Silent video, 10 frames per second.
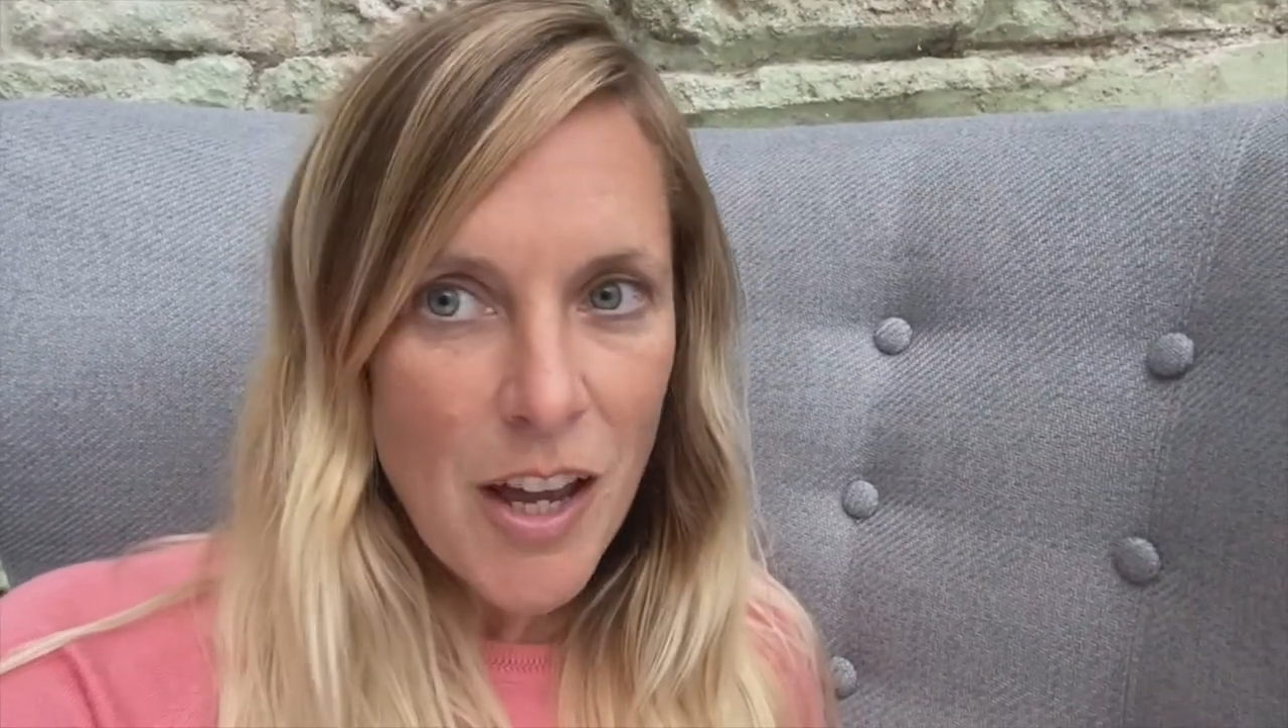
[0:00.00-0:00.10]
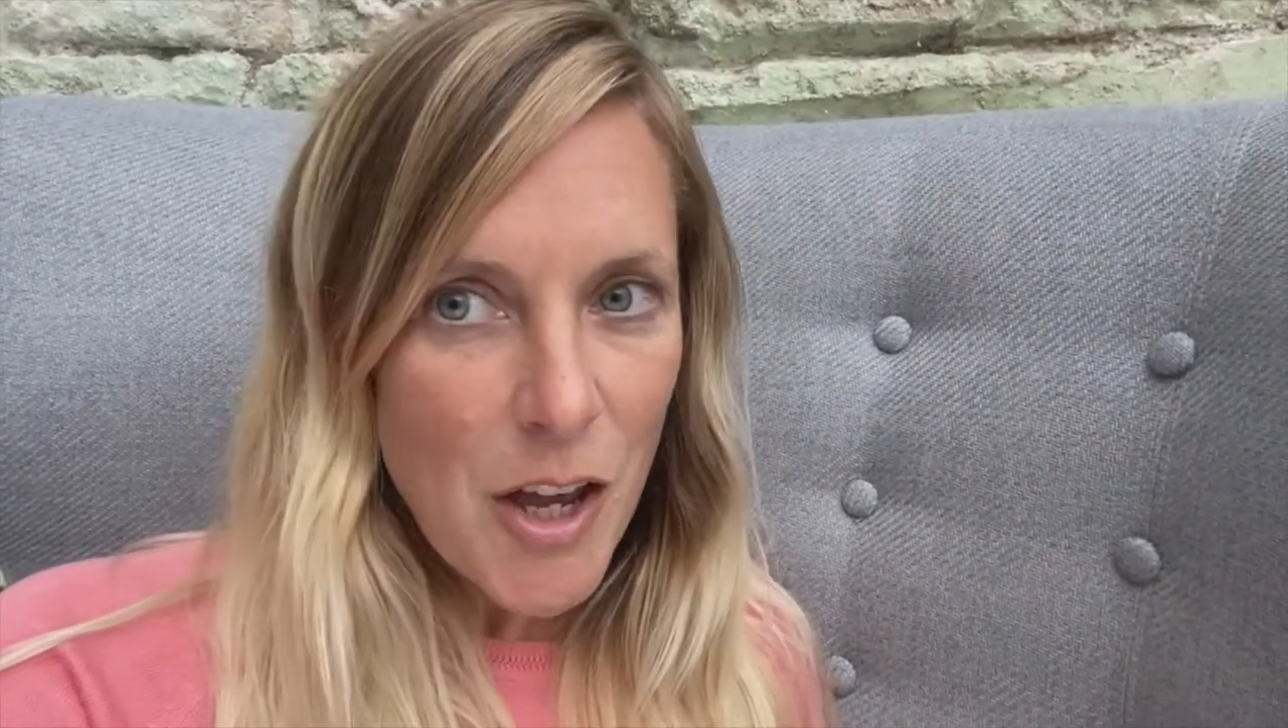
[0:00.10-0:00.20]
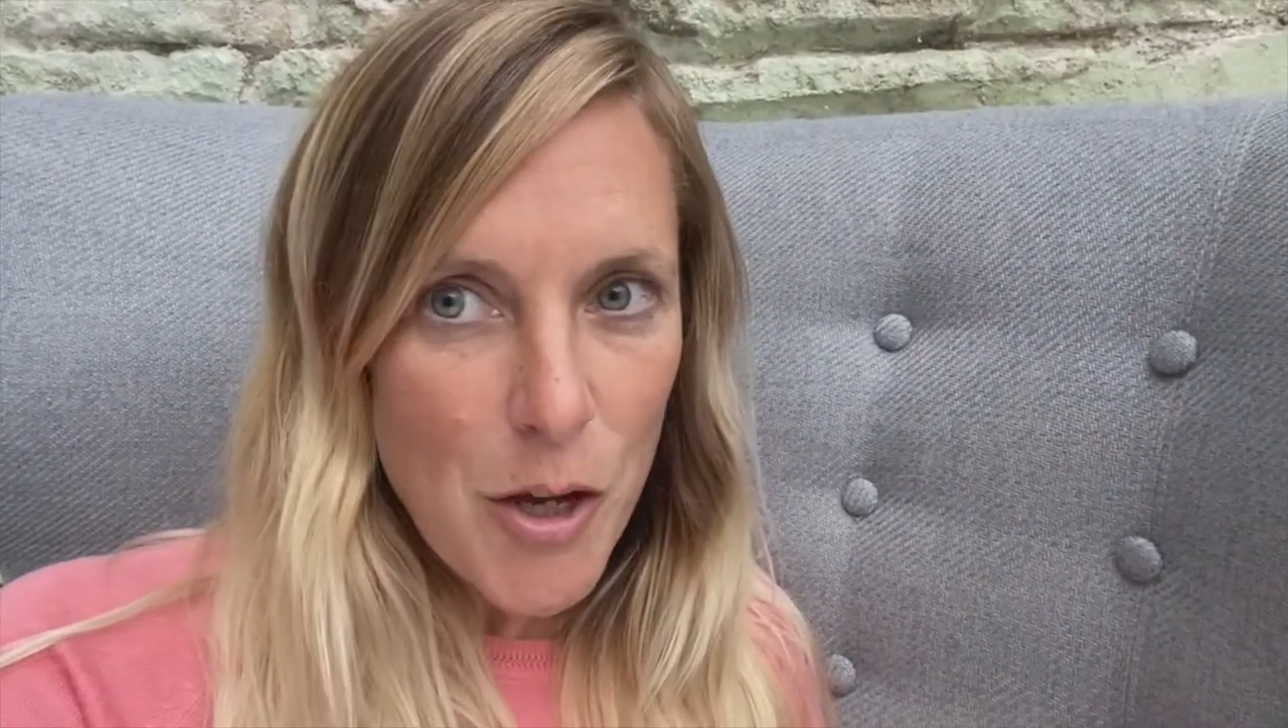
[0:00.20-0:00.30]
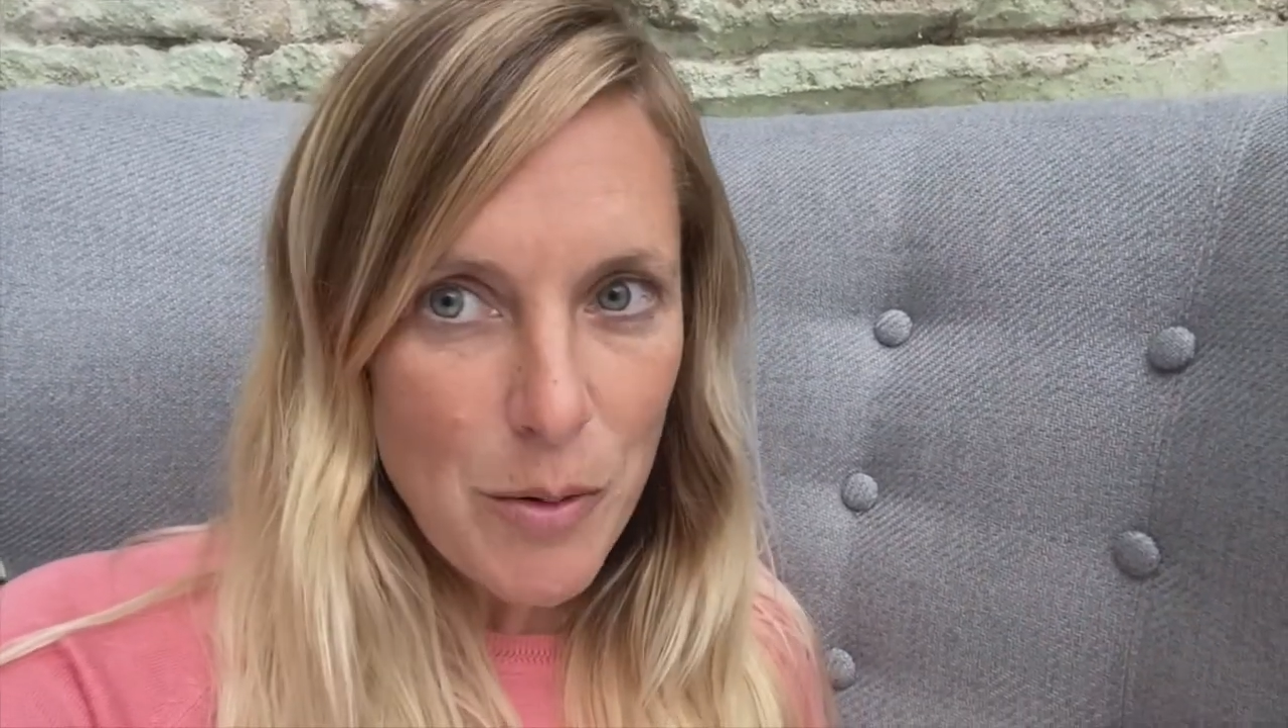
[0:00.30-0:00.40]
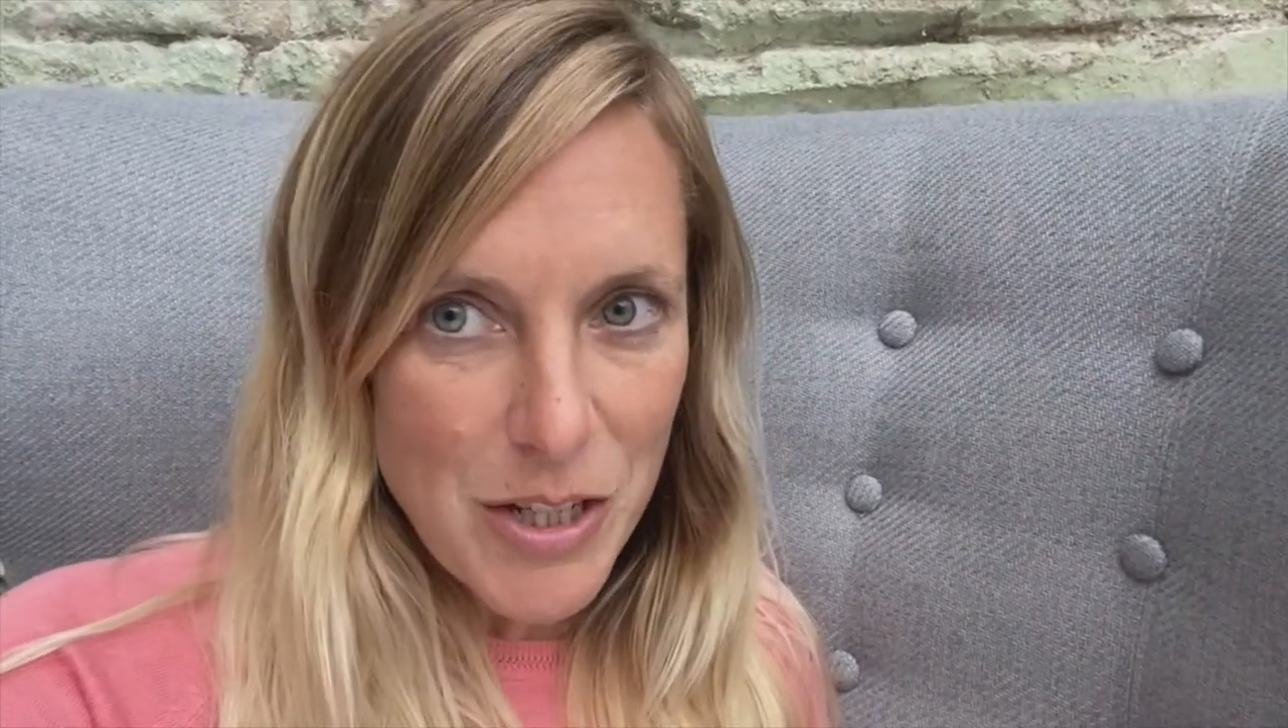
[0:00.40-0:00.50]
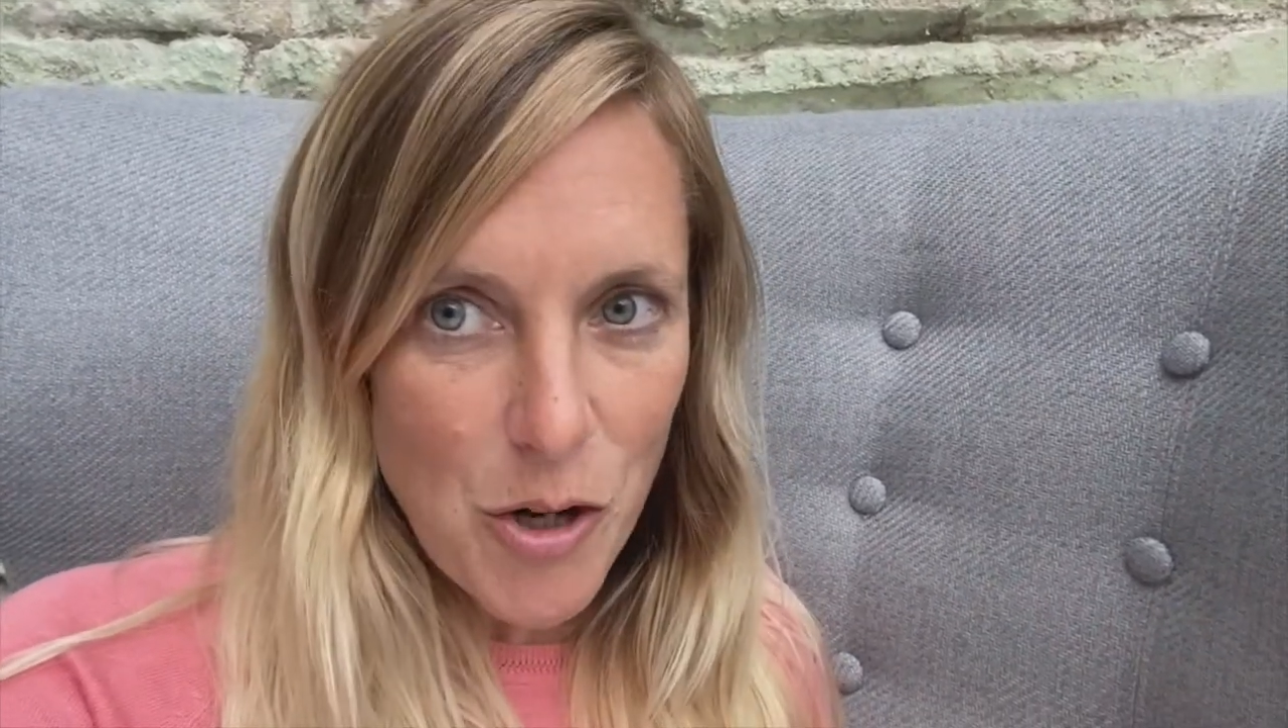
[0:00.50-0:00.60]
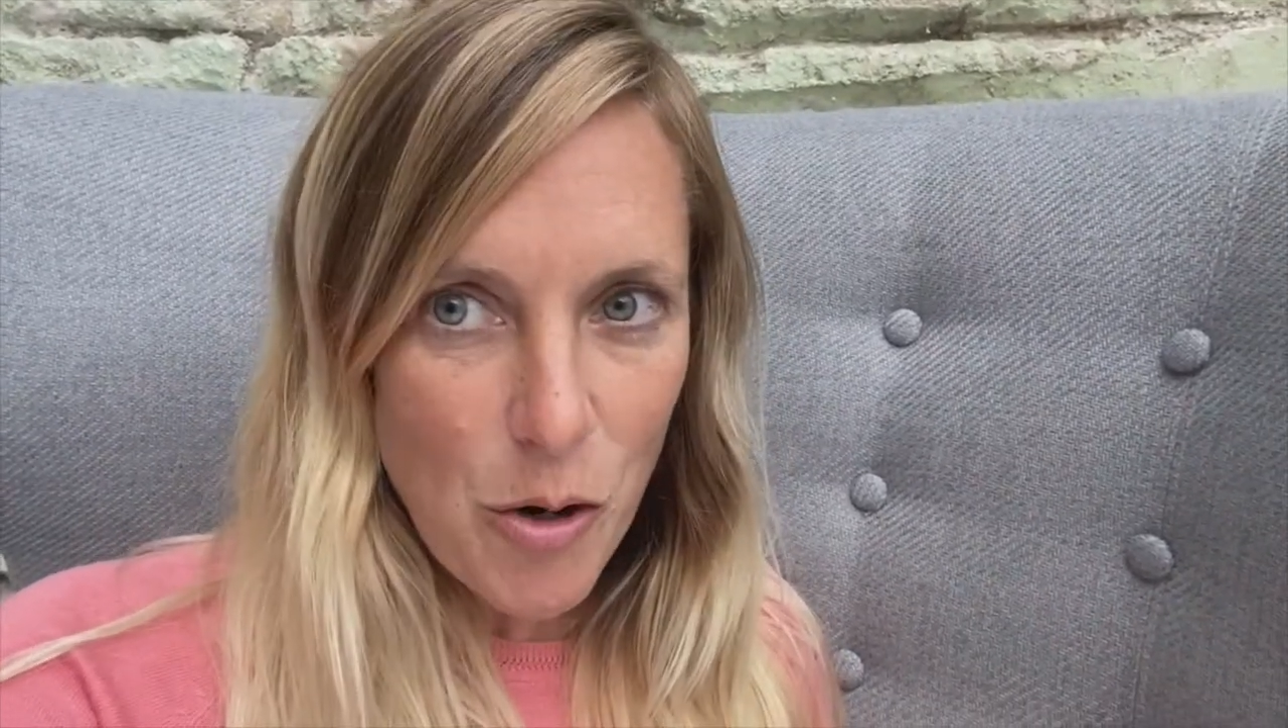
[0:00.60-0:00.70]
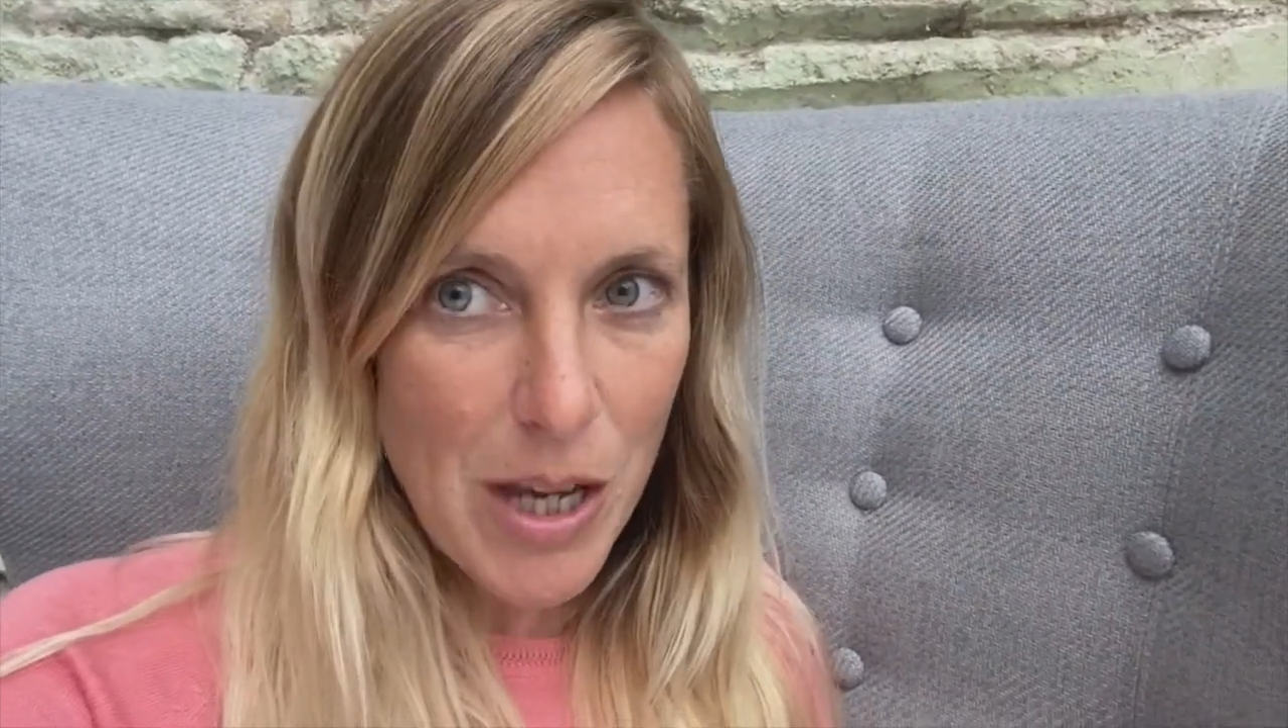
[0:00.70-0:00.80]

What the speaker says: who is your